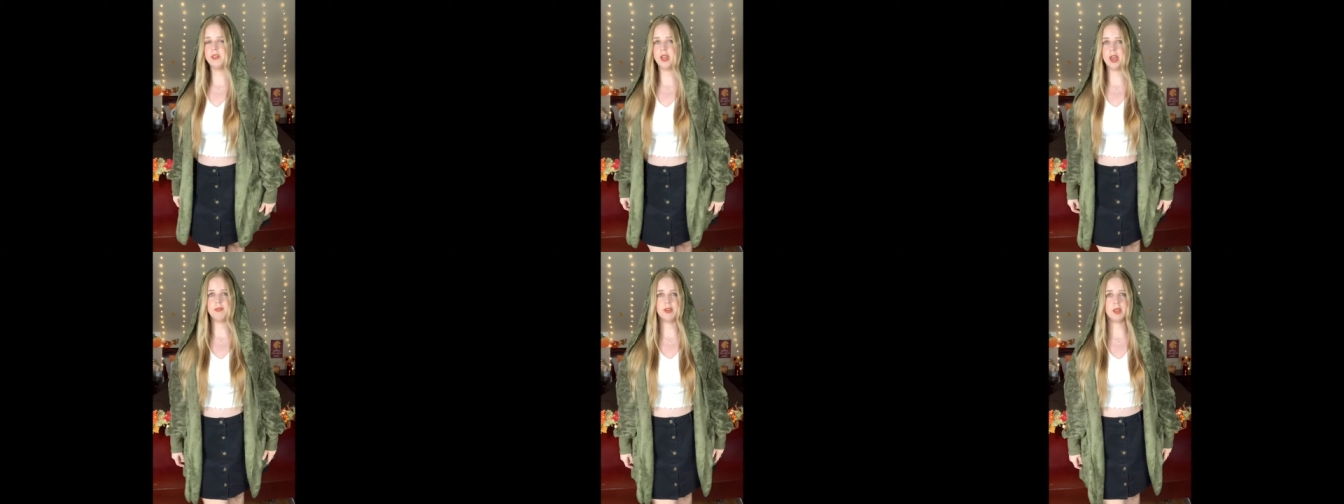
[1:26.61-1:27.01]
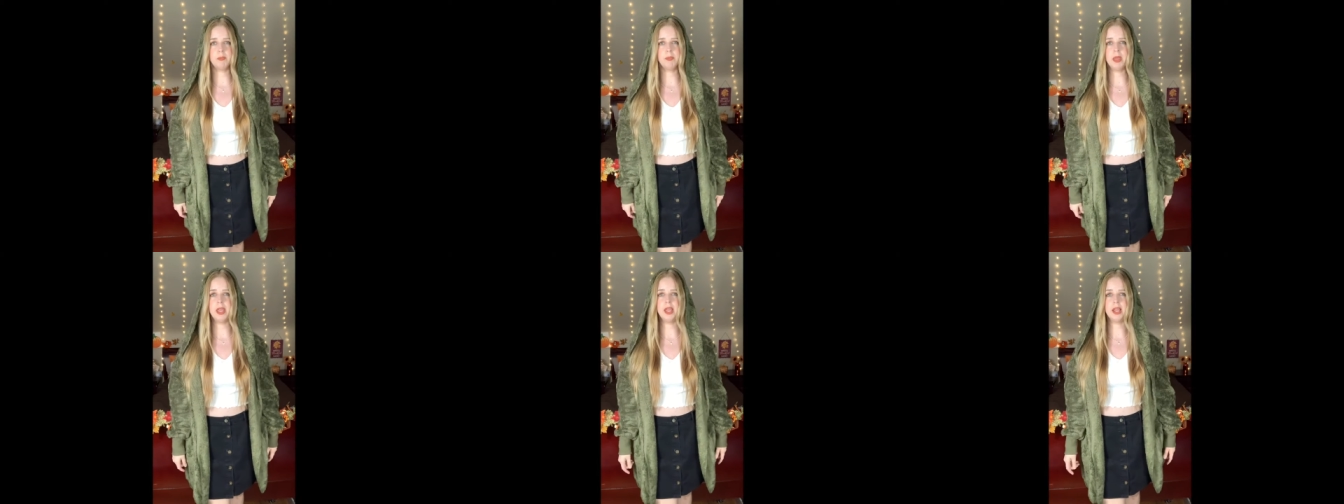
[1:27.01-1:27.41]
They have it in
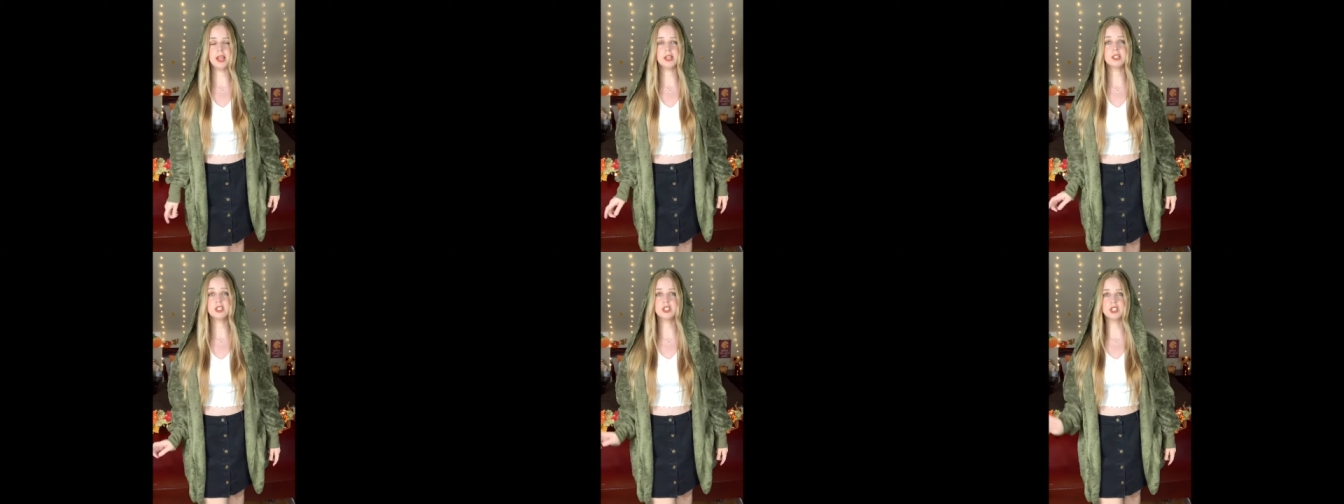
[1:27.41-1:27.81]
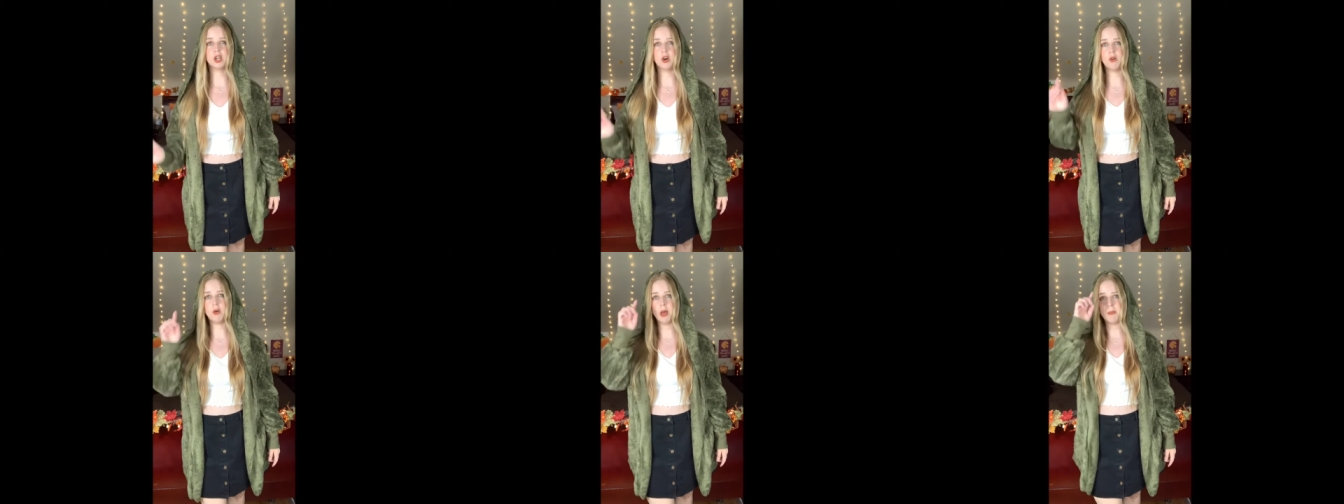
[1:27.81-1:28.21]
pink.
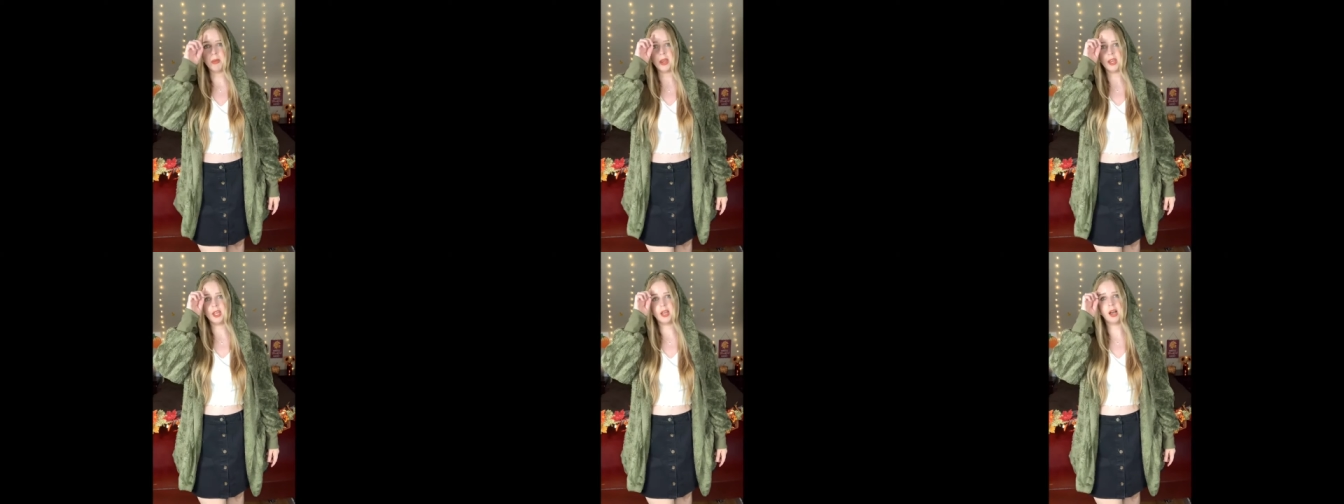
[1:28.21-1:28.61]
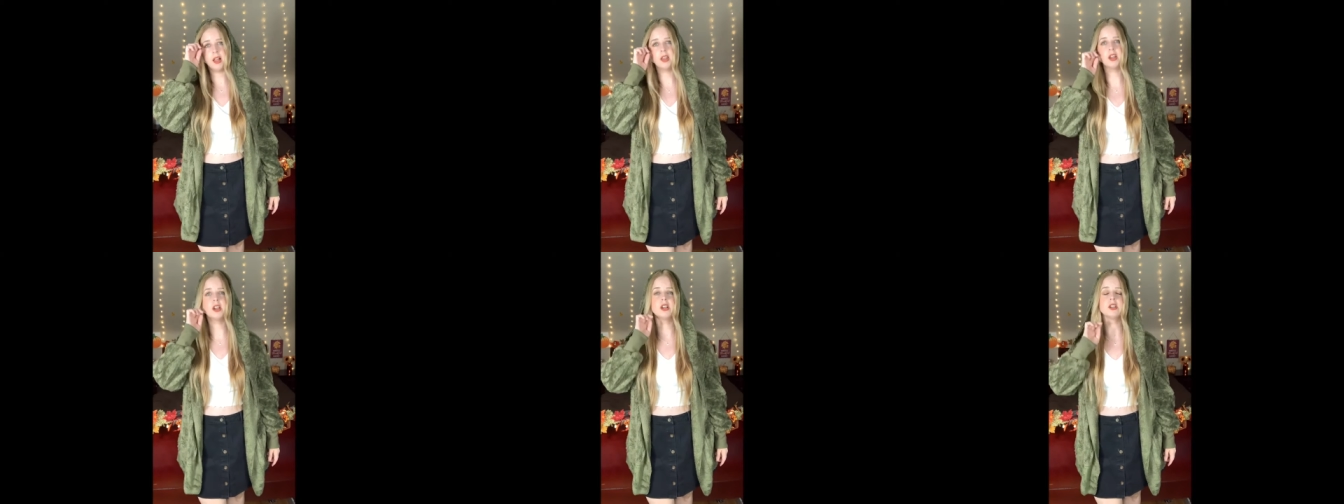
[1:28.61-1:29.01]
So many
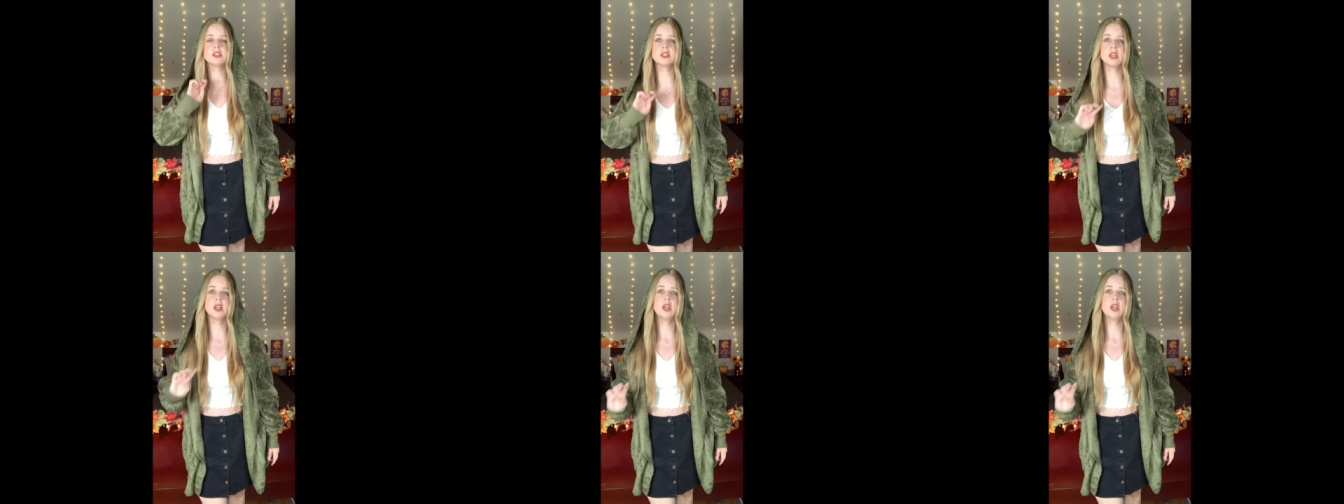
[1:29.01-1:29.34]
colors.